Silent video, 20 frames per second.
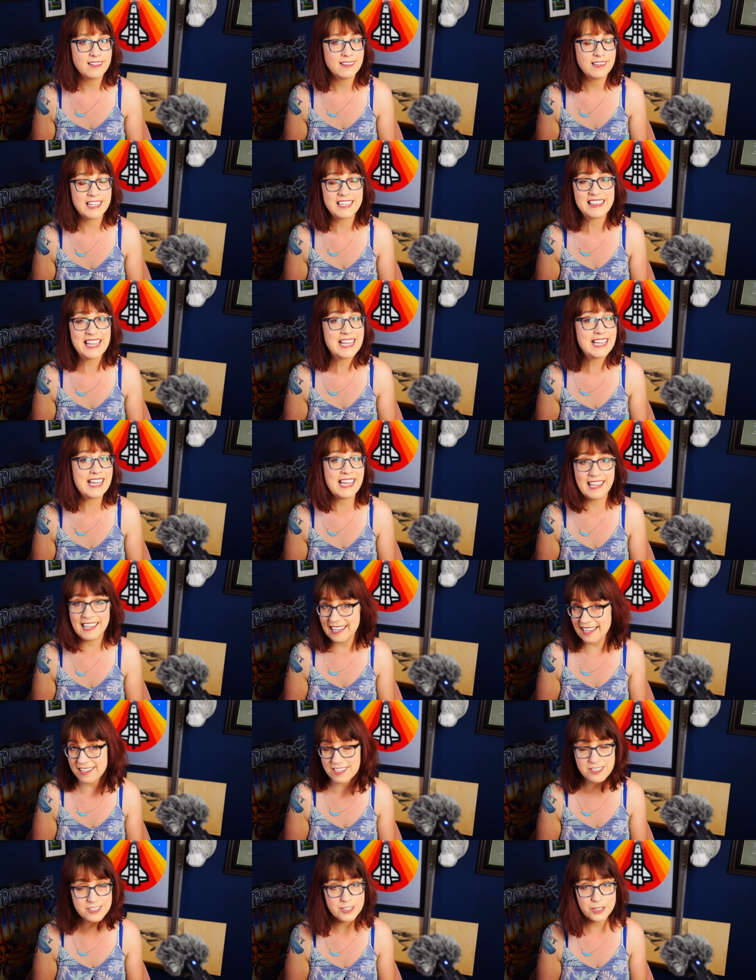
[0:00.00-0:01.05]
Like, they
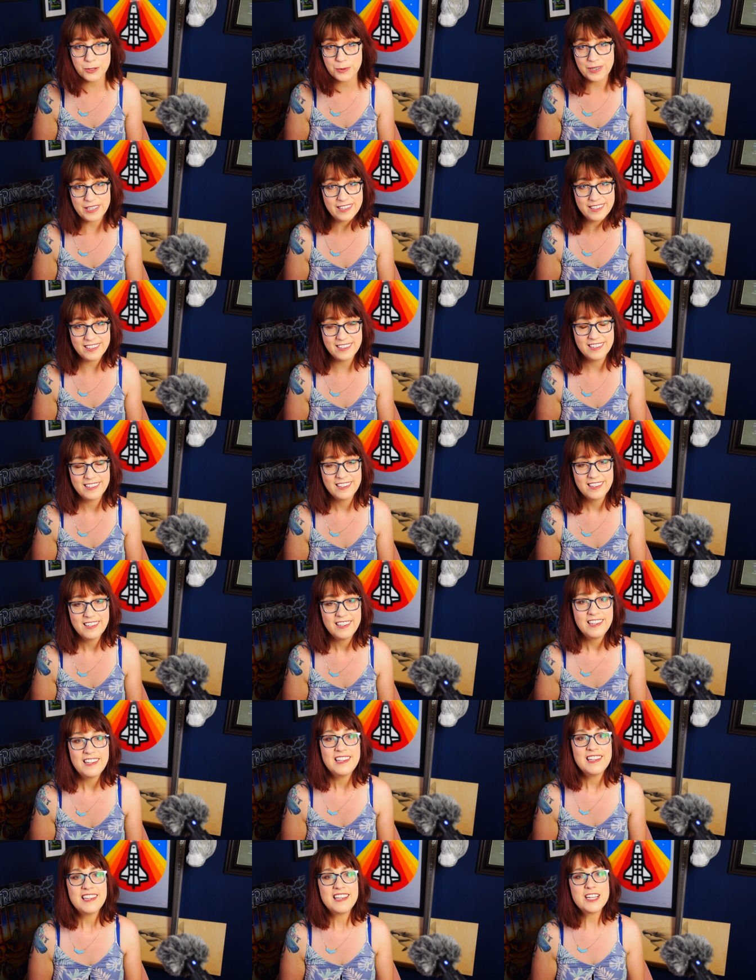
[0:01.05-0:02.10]
can't do it.
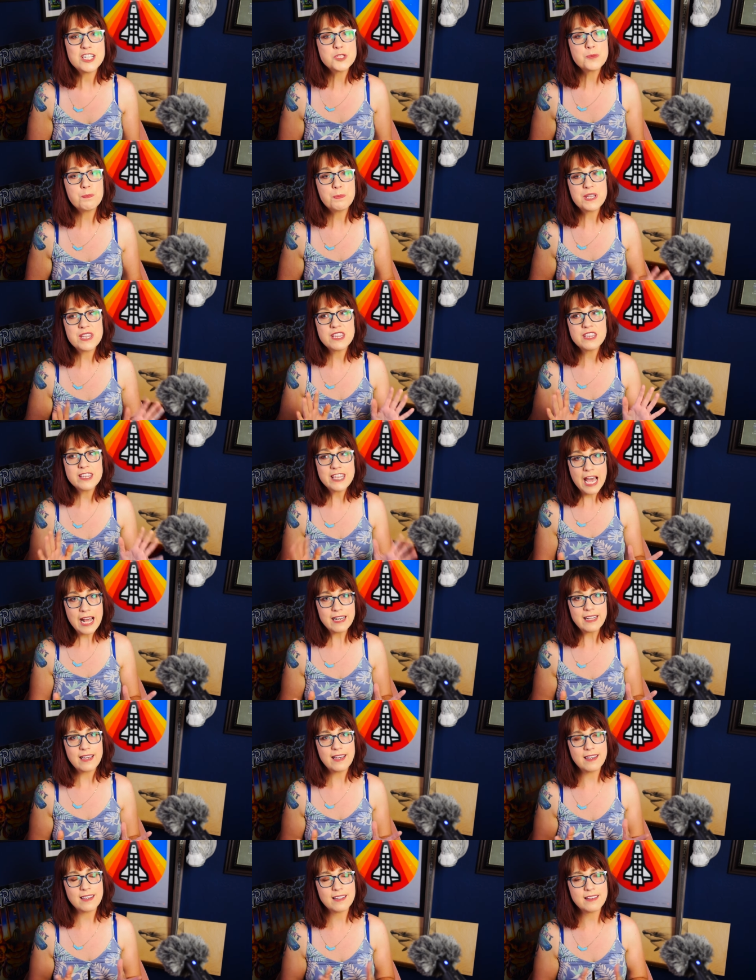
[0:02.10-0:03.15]
It's
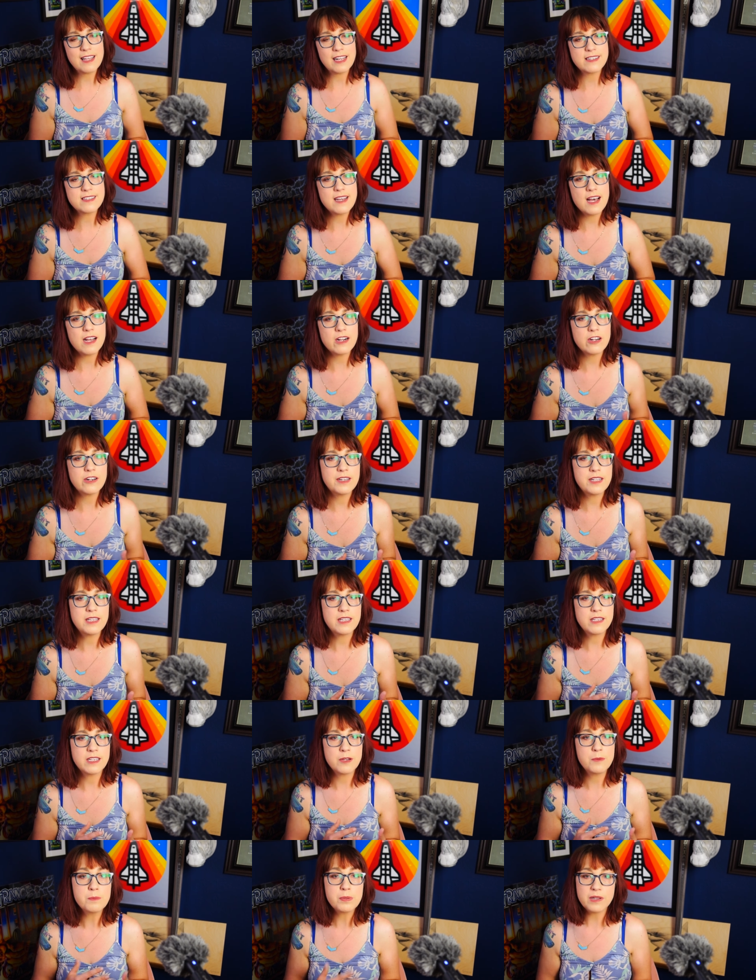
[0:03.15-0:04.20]
pathetic that Docherty
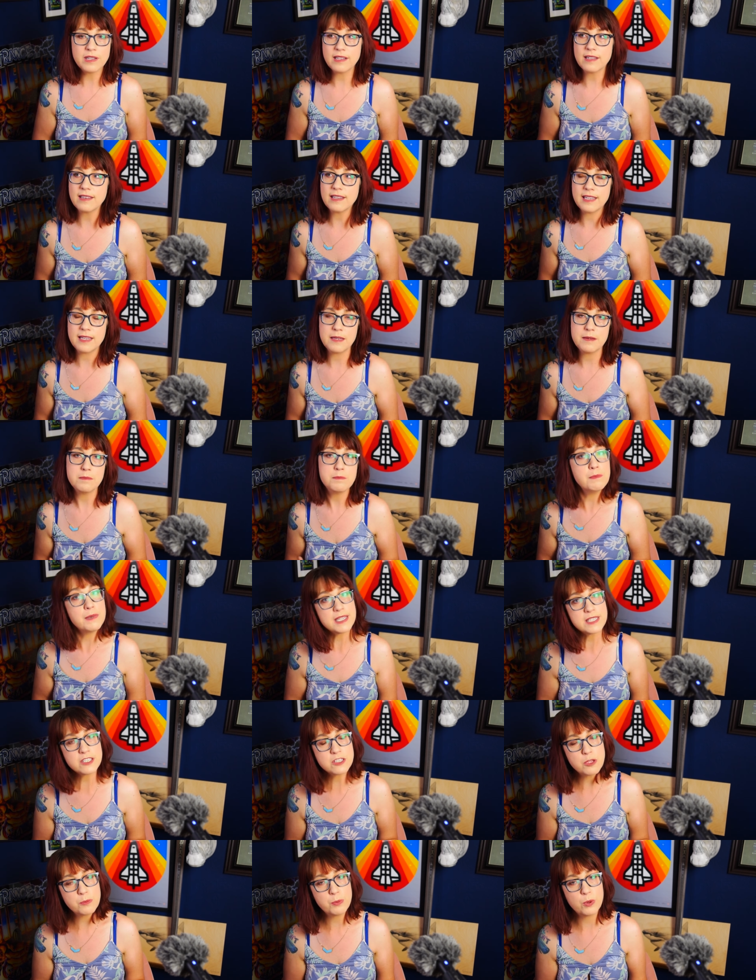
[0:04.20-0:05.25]
completely
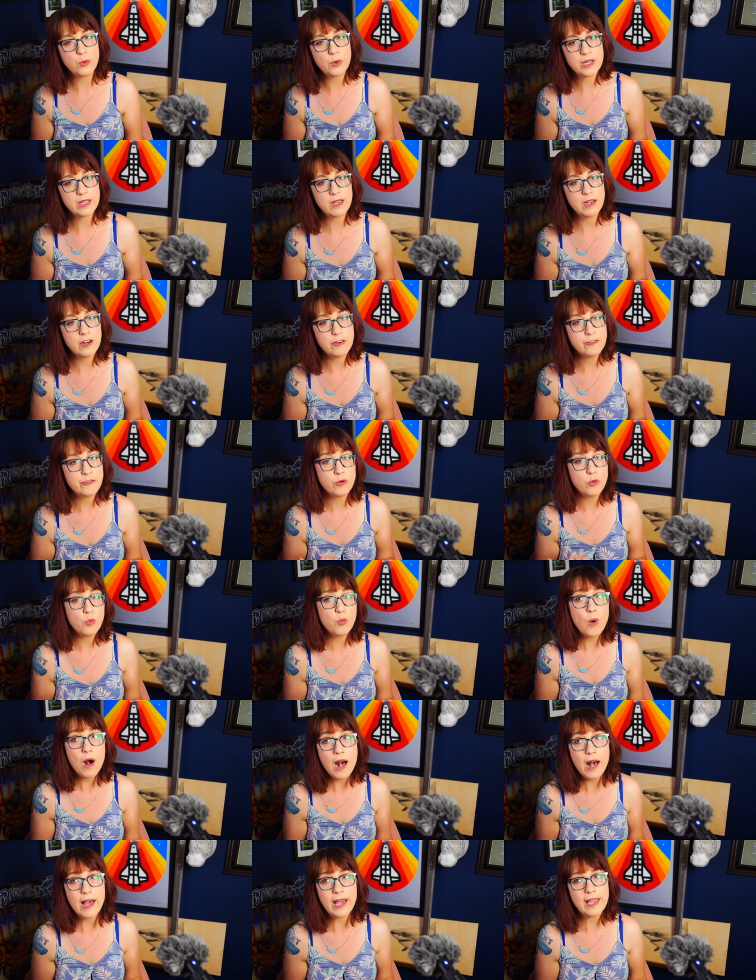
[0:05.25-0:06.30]
missed the point of
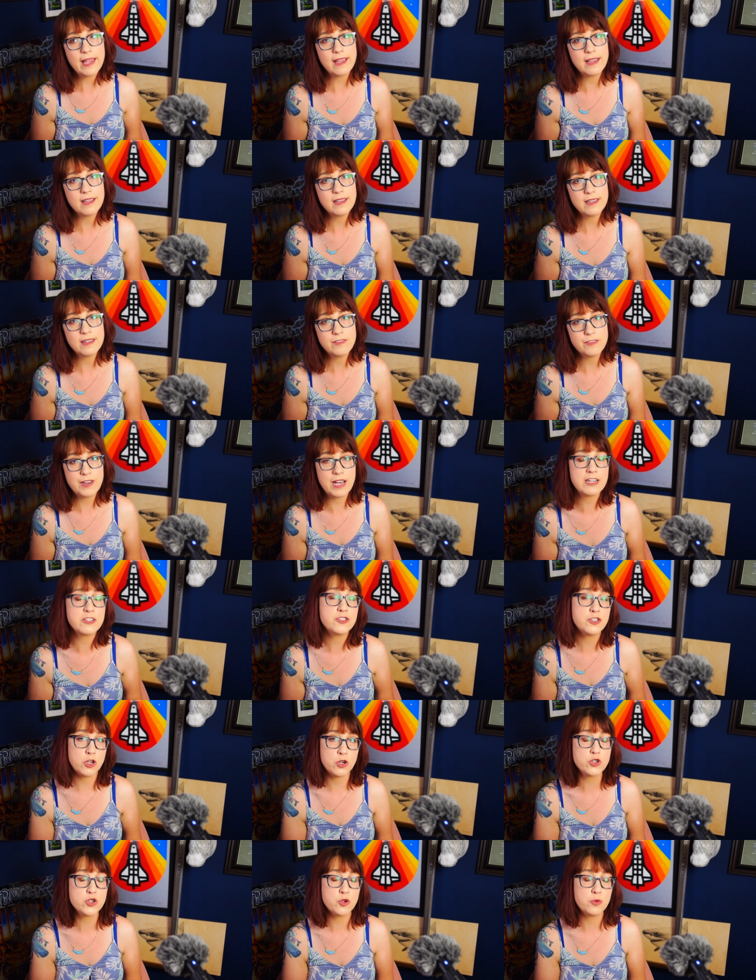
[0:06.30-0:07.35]
why, in fact,
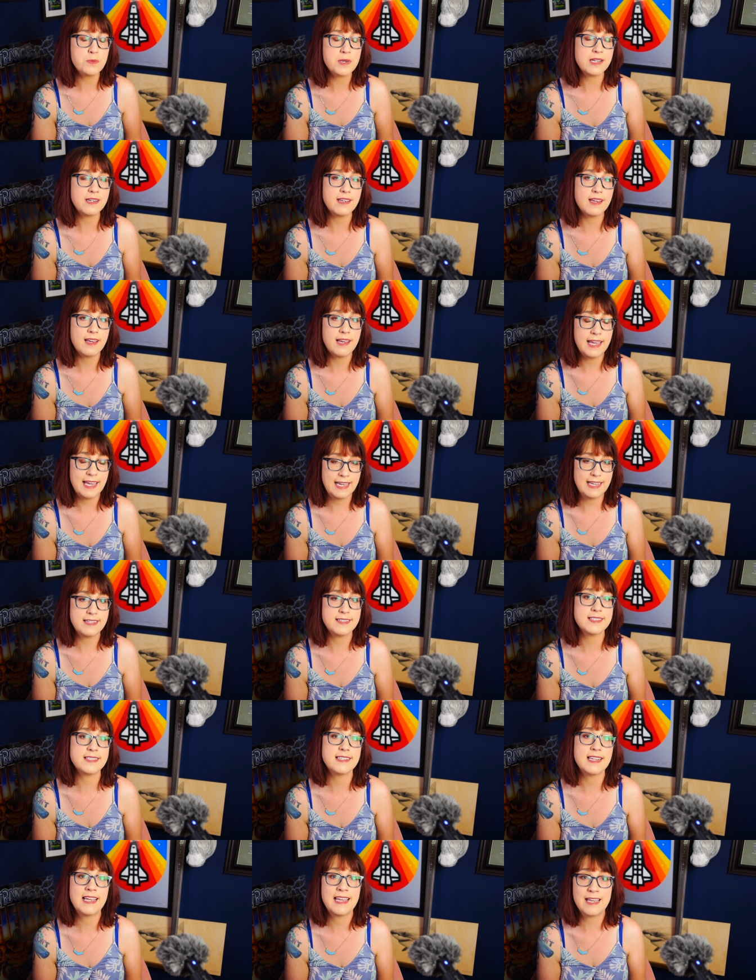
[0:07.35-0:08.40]
social media
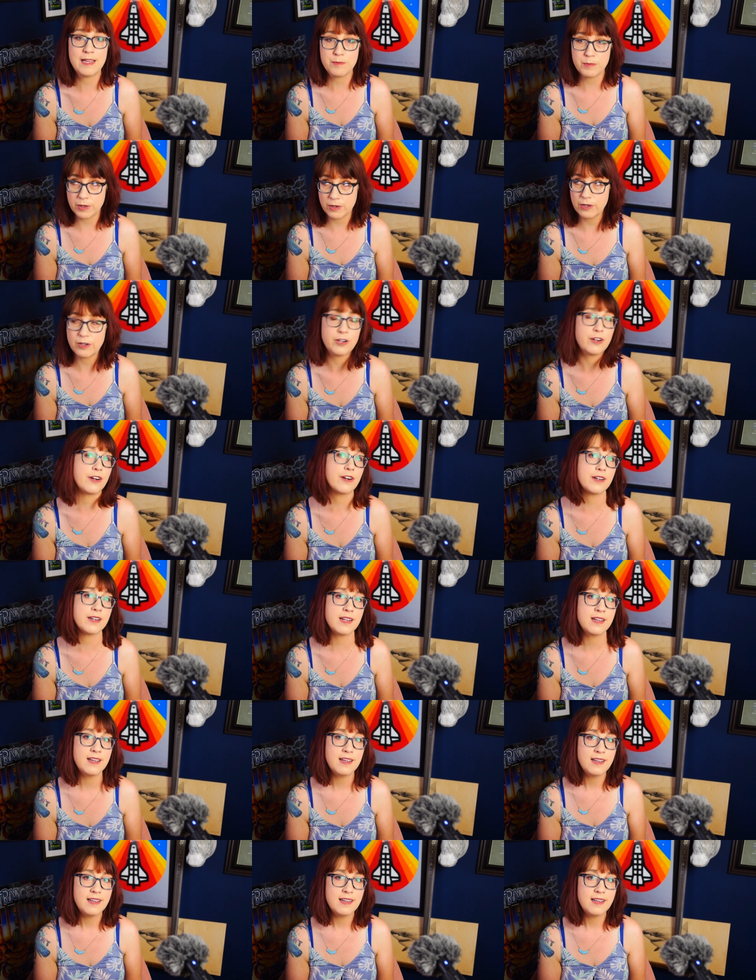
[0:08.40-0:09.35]
hates Amber Heard.